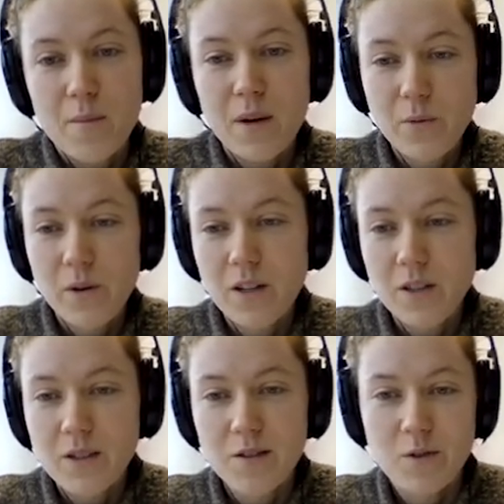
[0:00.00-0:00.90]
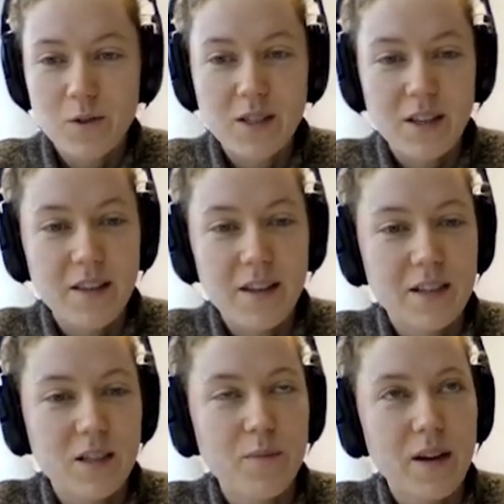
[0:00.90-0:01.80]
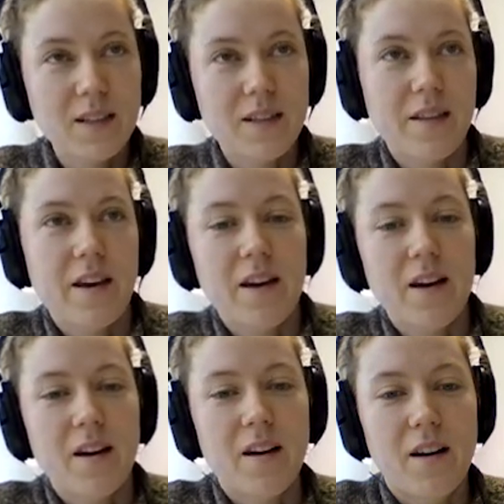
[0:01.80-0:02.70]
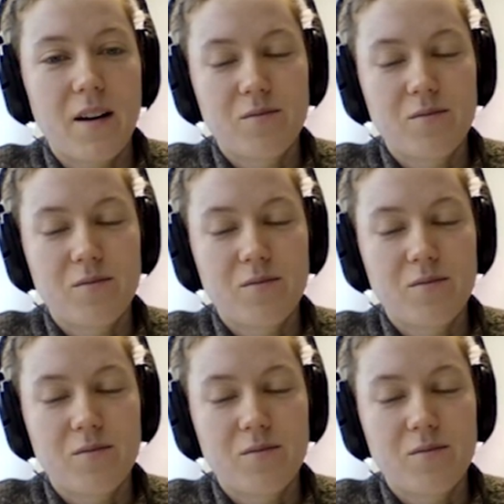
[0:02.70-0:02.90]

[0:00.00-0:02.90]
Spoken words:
But we also have to see that despite their